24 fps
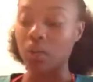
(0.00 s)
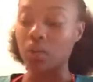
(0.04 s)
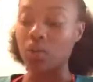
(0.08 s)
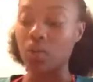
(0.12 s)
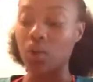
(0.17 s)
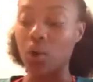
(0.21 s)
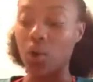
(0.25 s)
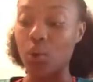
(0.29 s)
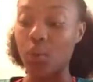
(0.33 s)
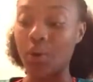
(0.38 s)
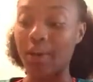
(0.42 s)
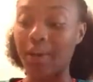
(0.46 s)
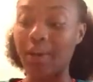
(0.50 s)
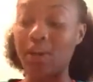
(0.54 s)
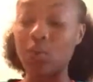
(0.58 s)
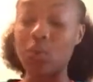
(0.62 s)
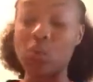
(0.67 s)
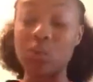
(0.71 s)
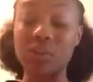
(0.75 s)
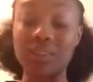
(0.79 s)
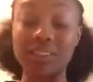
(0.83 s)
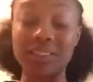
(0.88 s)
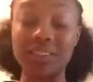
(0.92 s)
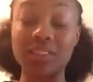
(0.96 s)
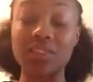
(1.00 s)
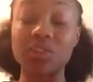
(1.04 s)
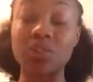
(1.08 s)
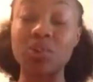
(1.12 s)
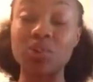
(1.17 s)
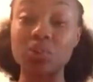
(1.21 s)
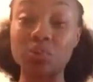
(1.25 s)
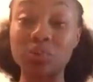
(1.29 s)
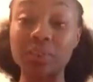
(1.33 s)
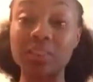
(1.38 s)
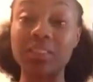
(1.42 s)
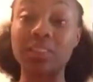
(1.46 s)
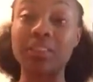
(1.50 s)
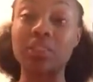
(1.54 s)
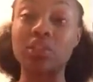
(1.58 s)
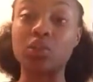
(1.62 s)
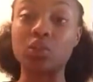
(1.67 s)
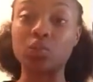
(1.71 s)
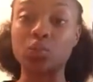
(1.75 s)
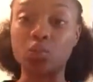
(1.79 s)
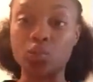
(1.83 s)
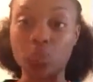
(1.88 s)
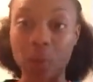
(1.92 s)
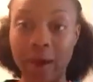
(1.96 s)
and He wants us to do things
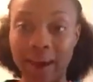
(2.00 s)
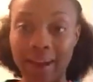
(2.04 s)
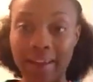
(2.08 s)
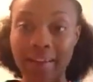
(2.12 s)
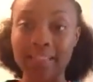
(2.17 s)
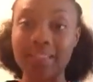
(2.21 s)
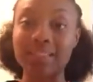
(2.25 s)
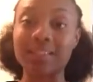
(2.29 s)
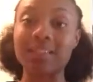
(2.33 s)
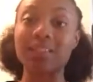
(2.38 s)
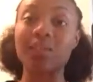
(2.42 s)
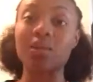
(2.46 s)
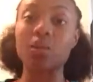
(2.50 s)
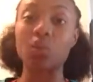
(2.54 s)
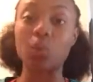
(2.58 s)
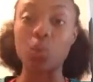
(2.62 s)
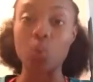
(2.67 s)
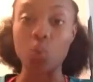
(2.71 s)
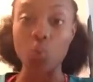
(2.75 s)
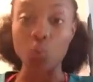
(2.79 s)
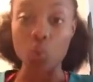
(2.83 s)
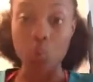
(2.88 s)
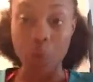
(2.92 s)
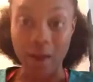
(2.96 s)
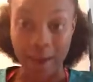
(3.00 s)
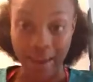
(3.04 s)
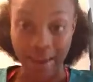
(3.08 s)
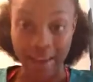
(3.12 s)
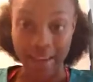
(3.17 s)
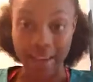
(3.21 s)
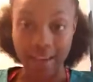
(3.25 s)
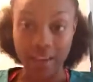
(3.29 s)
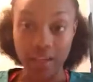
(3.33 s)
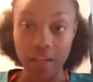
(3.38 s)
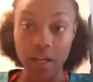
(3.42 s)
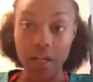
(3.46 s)
the right way.